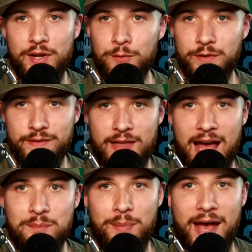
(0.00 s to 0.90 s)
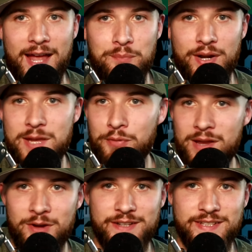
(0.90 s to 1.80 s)
It was that bad. But he
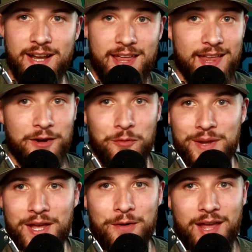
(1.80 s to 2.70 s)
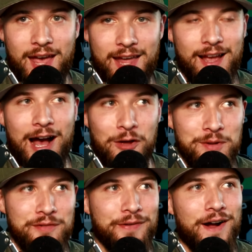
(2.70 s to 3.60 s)
pretty much said, it'll be okay, I'll
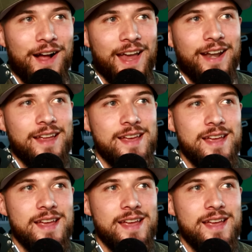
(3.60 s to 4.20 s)
be fine.